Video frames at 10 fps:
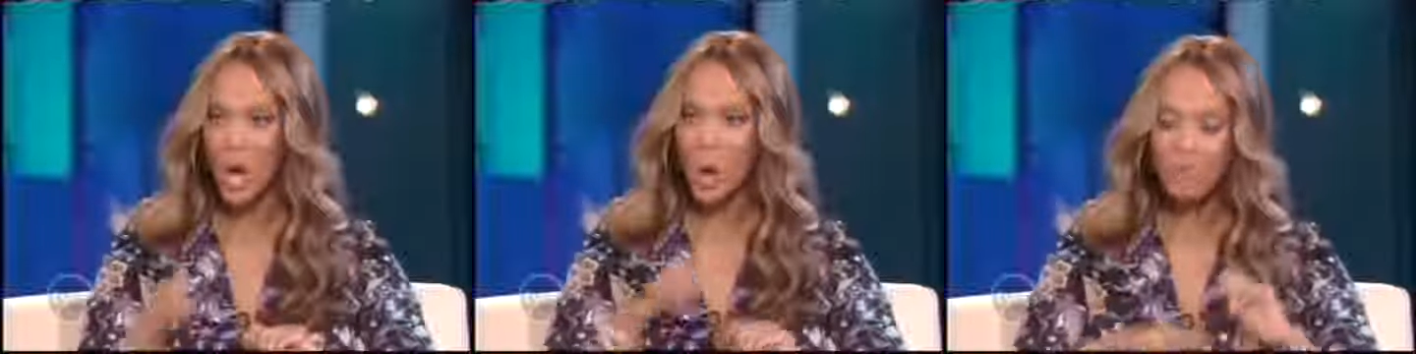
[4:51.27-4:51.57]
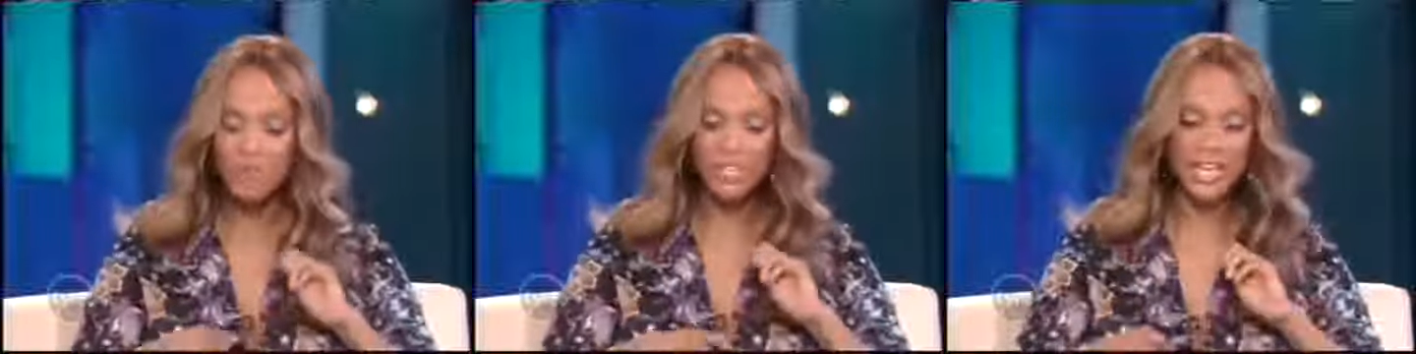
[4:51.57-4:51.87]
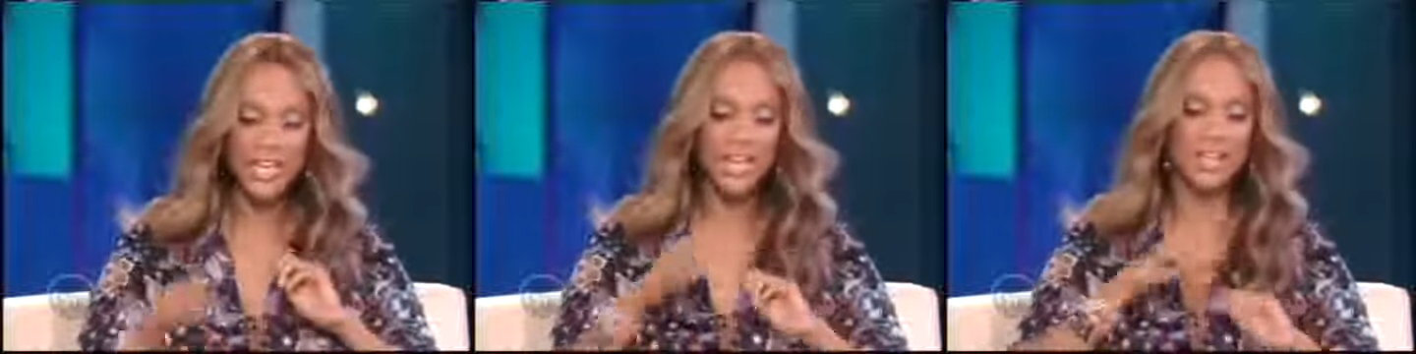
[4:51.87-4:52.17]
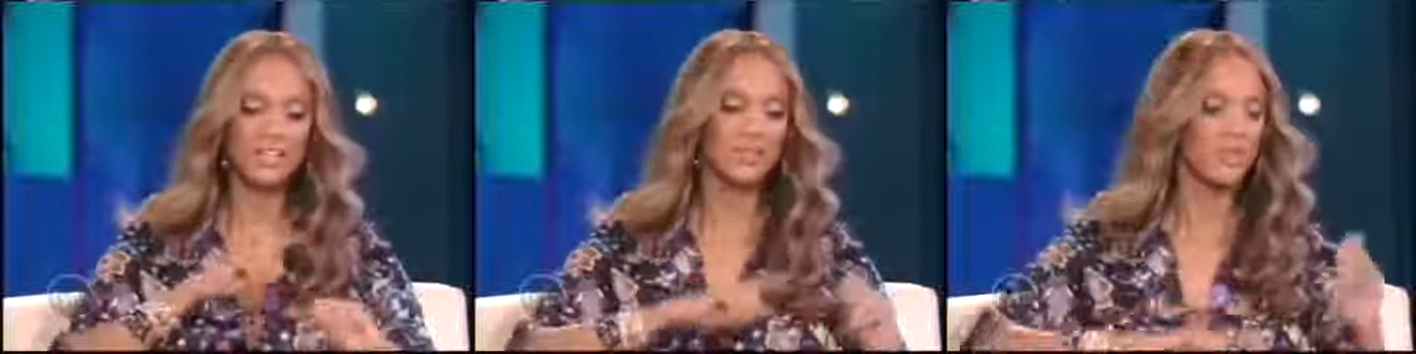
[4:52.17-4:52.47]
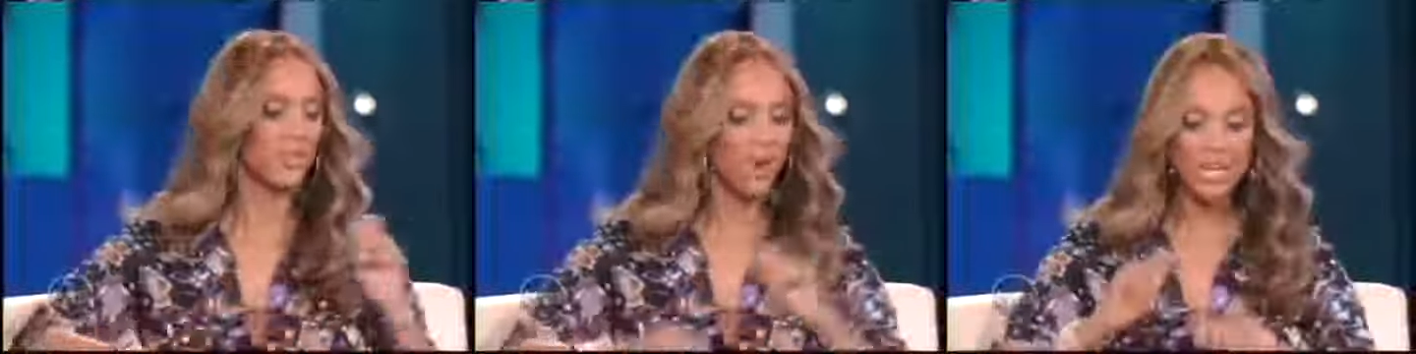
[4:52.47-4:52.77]
hopefully
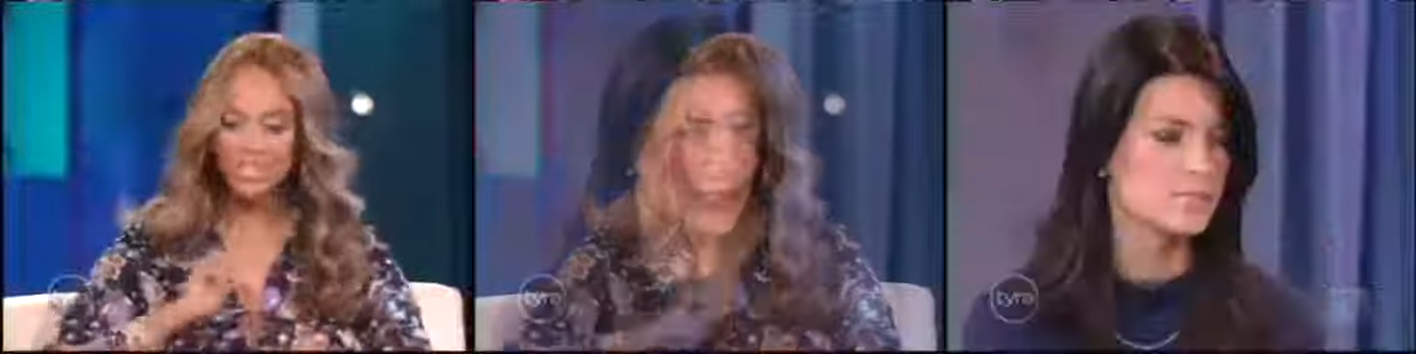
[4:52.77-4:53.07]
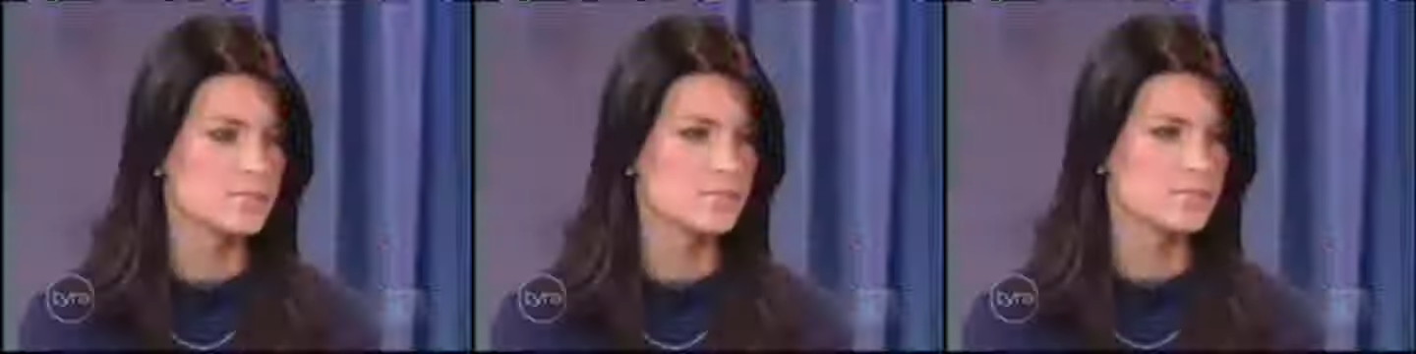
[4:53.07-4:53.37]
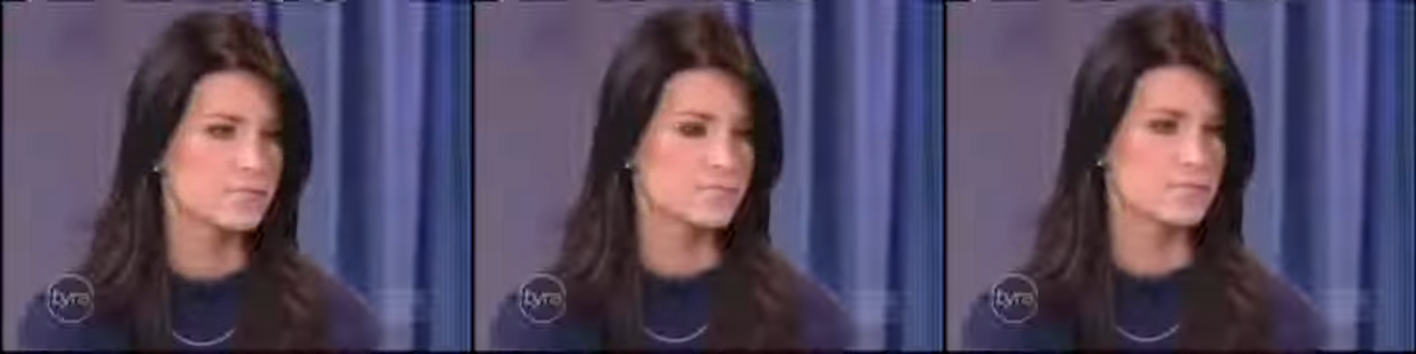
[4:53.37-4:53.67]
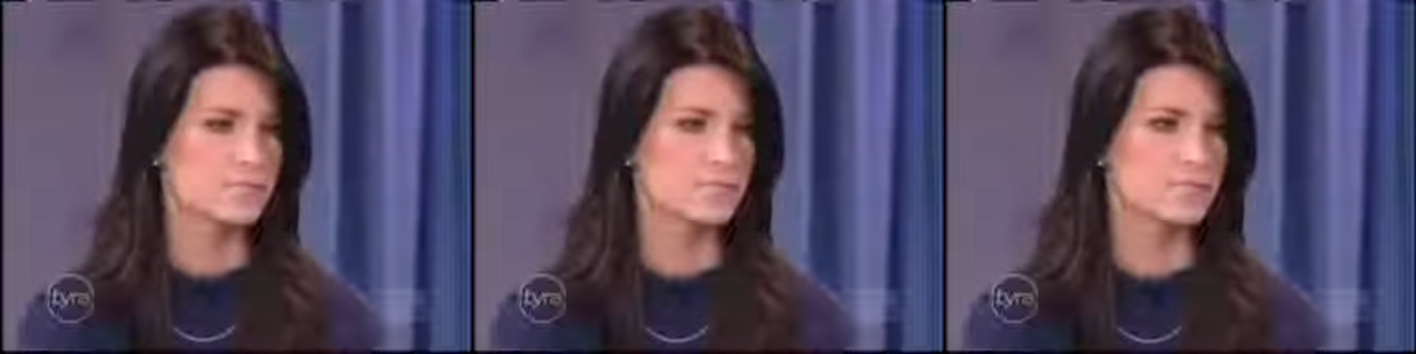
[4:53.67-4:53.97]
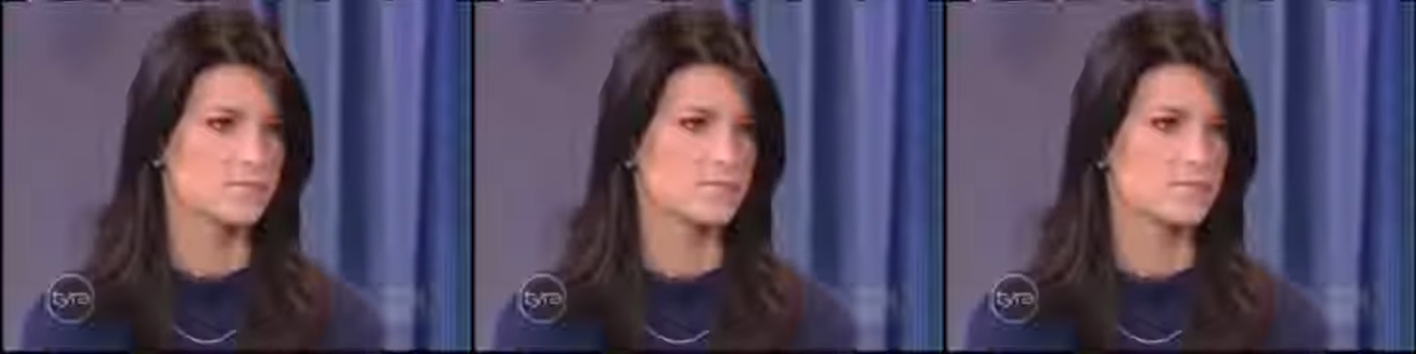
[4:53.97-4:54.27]
when you watch this show and you
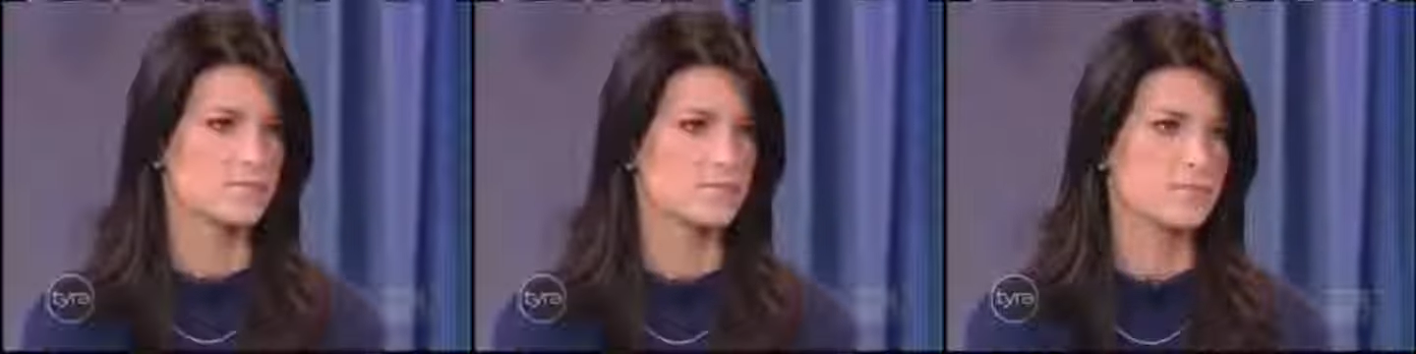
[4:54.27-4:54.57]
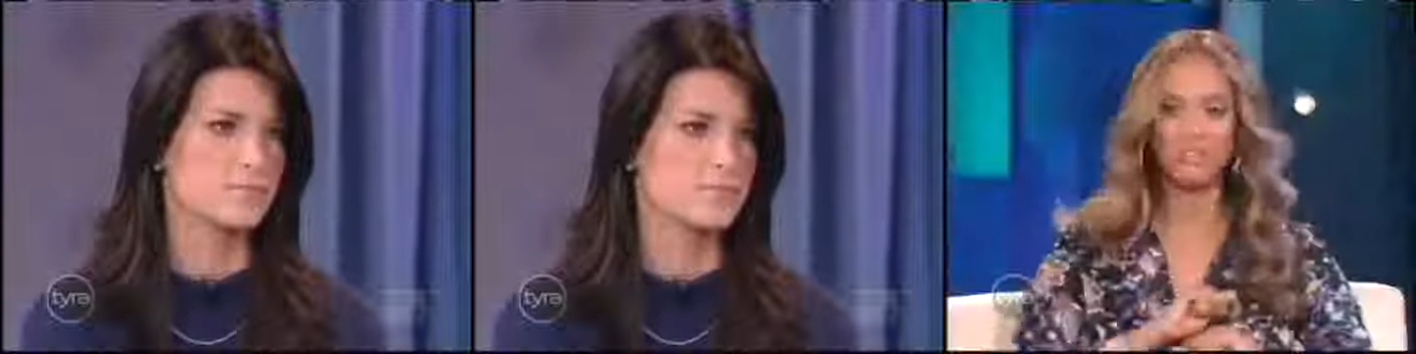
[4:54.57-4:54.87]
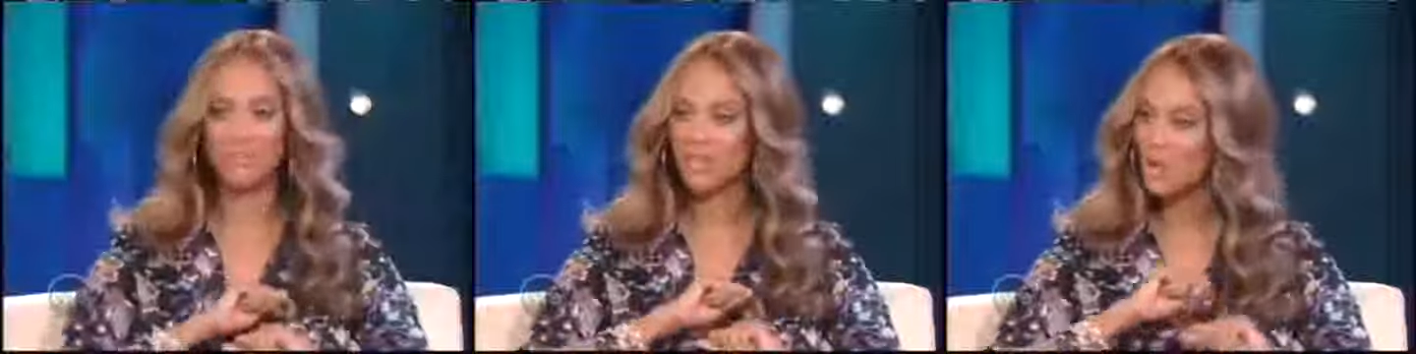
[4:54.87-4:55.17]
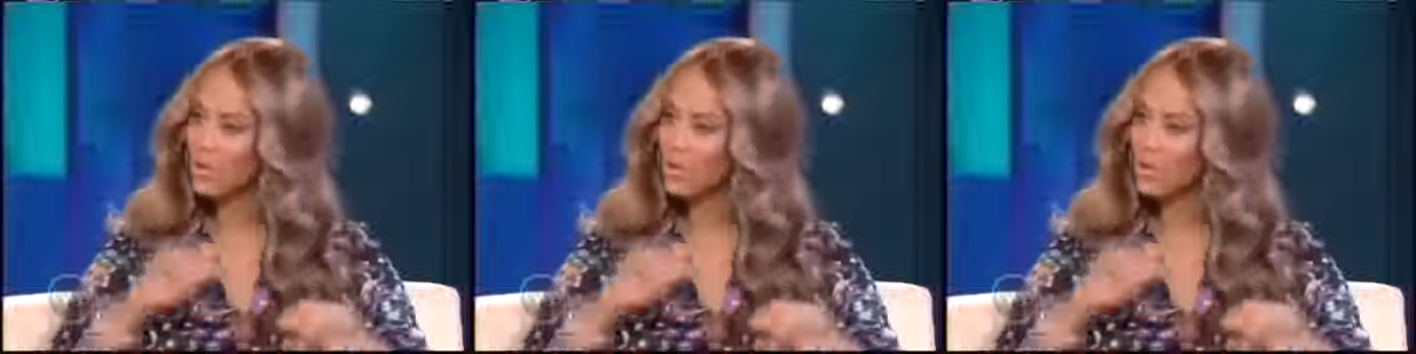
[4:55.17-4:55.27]
live your life and you